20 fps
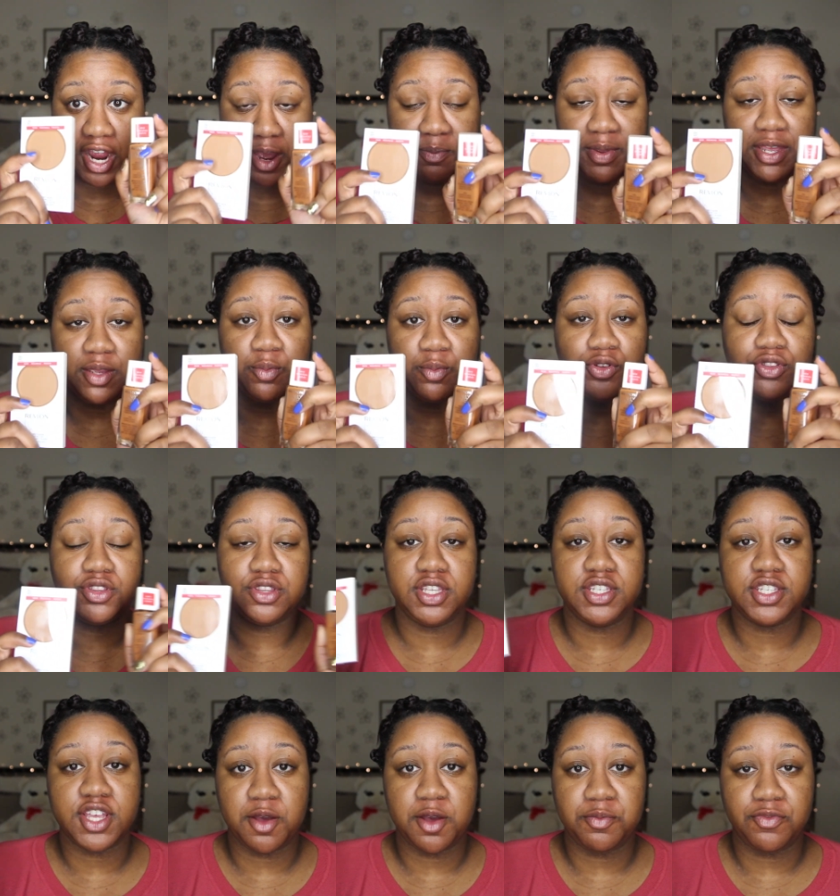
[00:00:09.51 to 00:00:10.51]
I picked both of
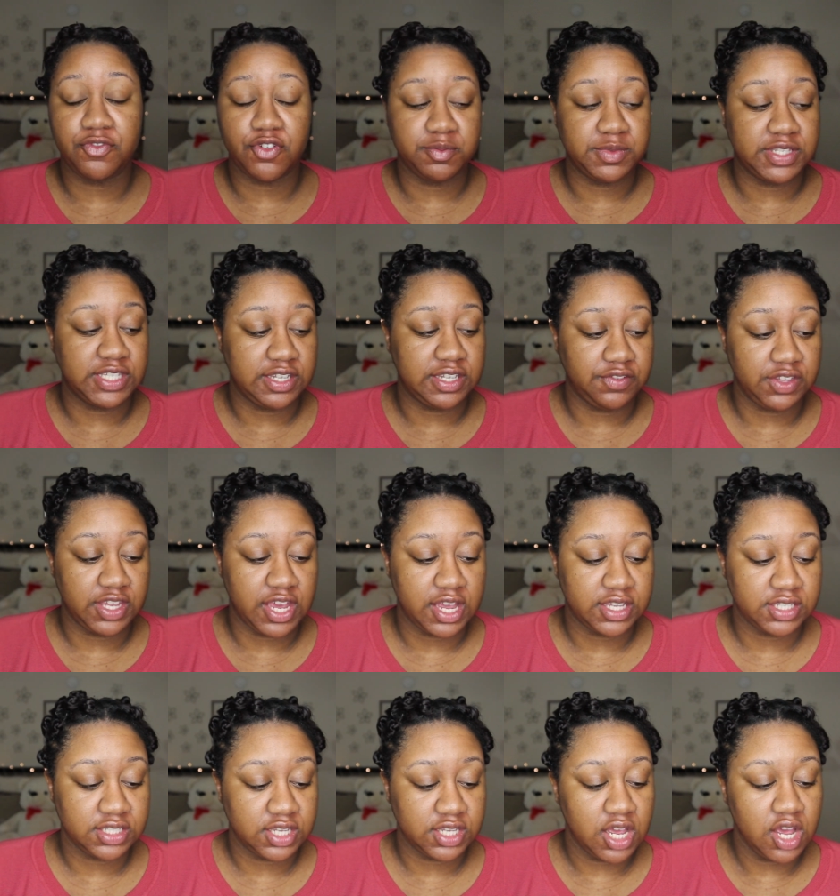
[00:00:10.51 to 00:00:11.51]
these up from
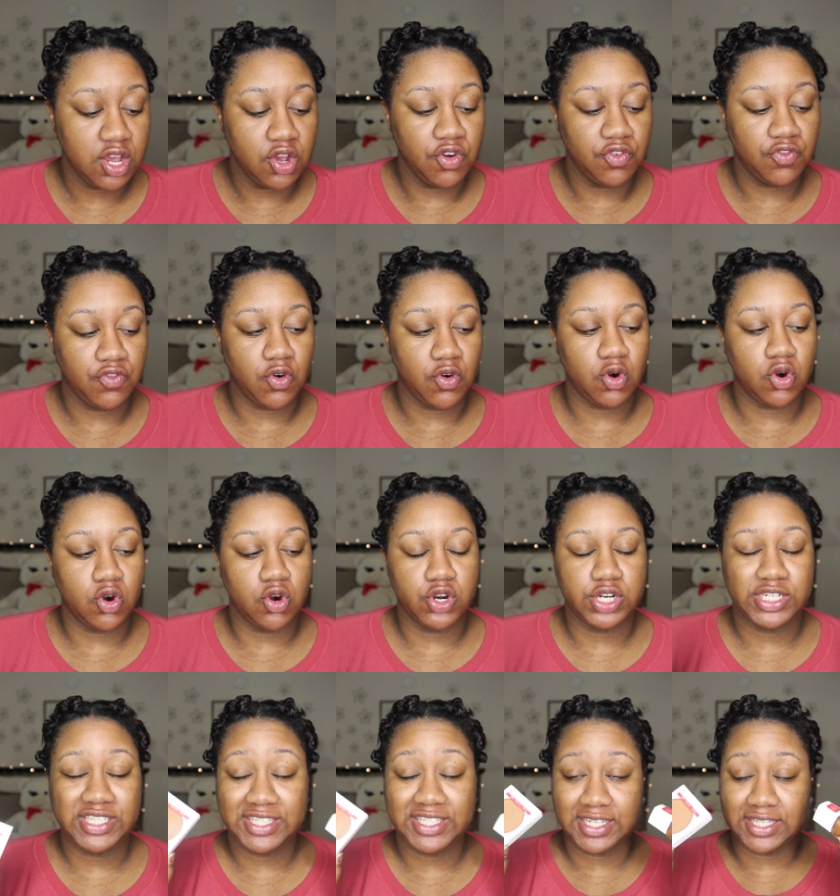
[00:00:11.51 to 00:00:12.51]
CVS
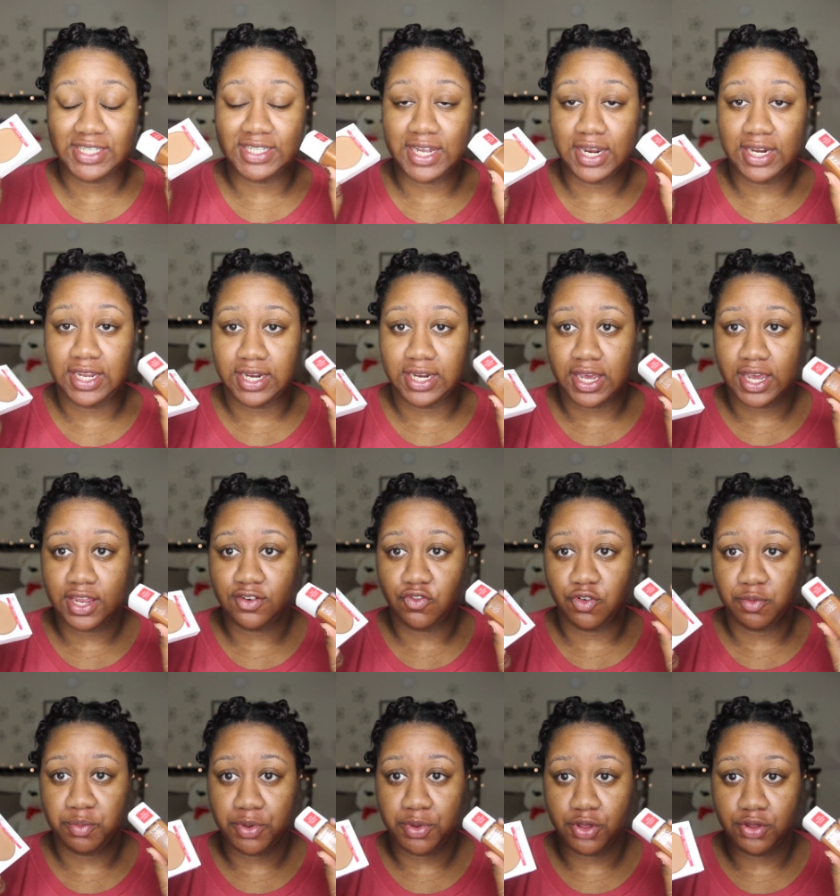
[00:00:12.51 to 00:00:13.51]
for $6.99
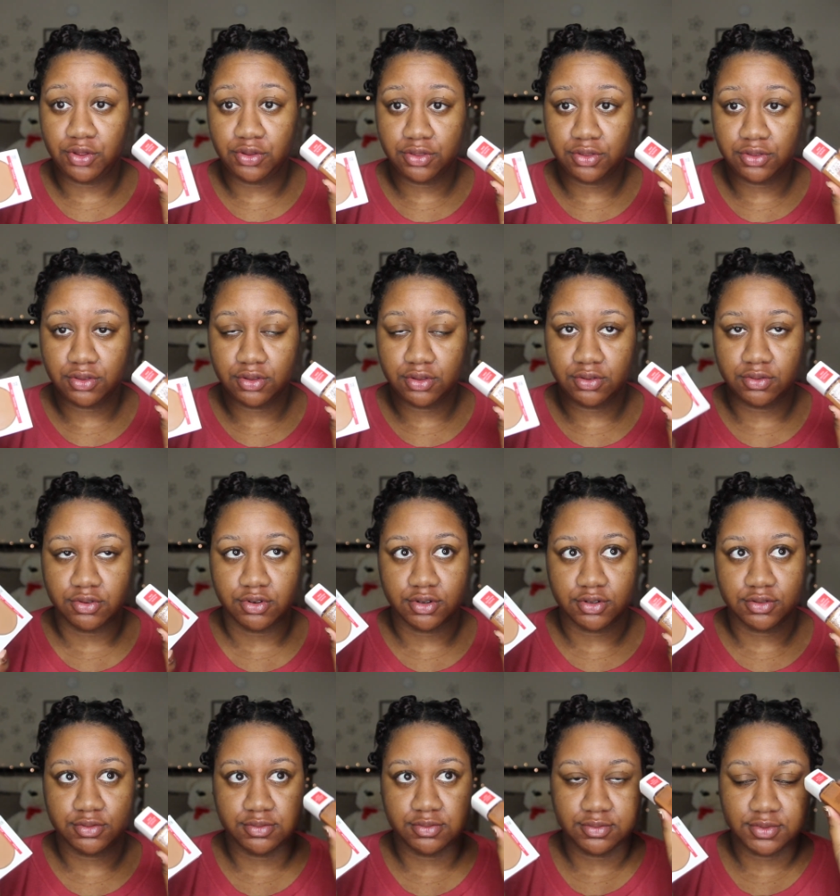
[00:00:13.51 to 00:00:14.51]
for both,
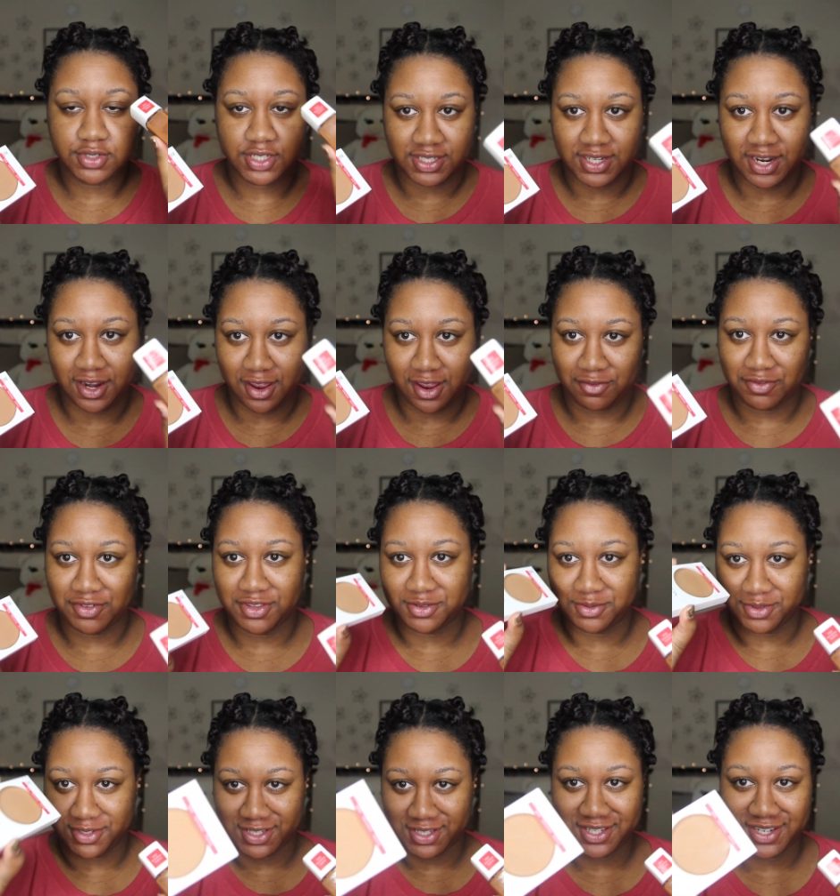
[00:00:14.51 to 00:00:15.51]
or $6.99 for
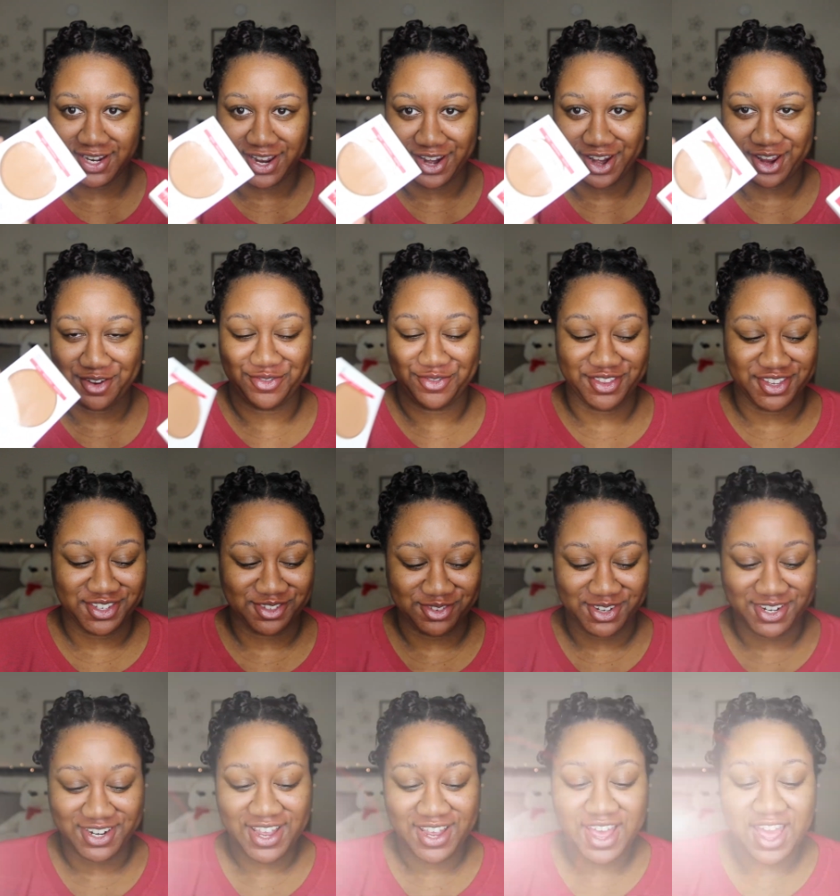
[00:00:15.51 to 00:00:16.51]
this one, $6.99 for this one.